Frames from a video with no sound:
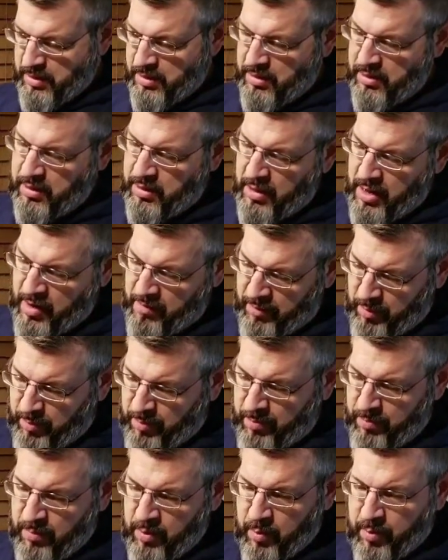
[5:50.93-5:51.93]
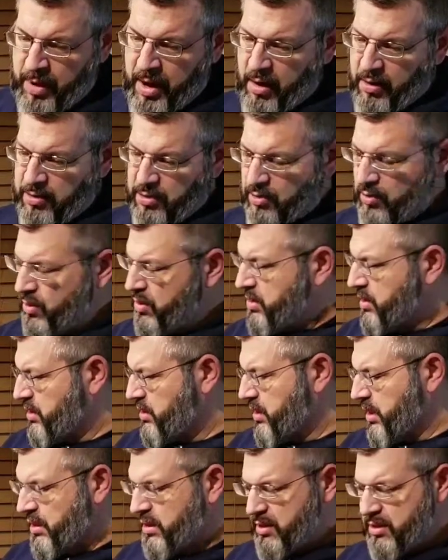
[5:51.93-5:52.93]
And then you have your power source. It's
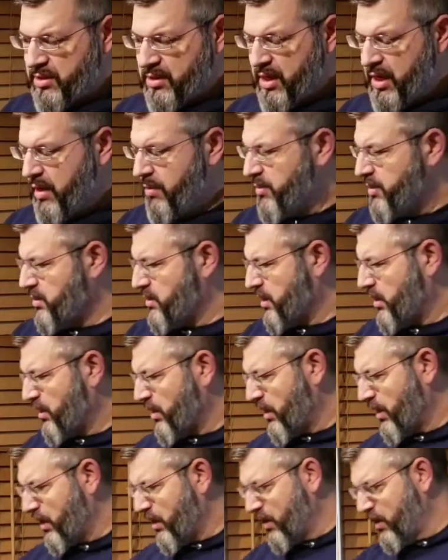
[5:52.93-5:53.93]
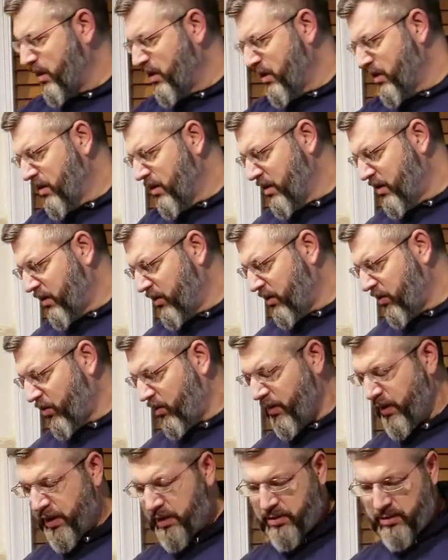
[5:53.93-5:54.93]
not the same, it's not like a little
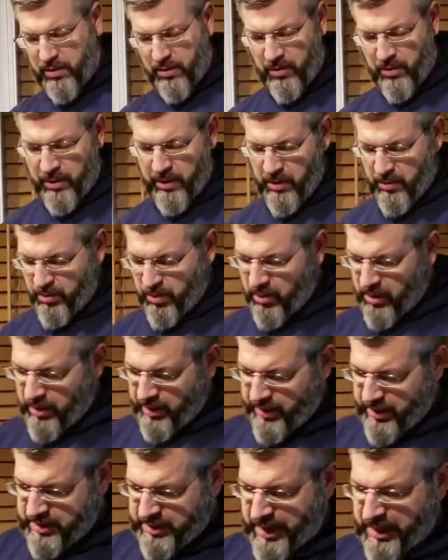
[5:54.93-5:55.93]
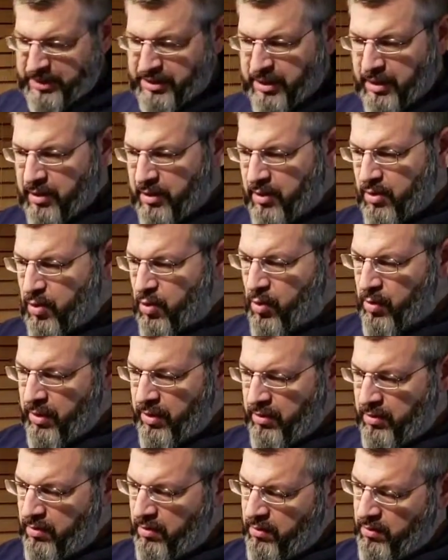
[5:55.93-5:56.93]
externally unplugged, it's actually ported
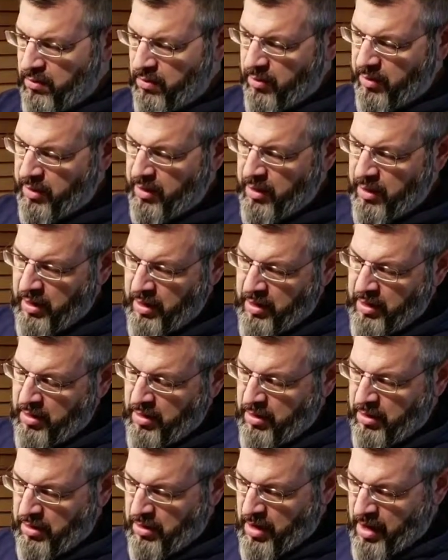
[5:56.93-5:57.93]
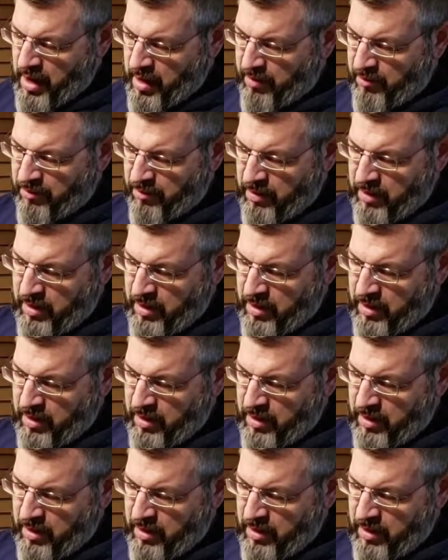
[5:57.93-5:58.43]
to it. And you have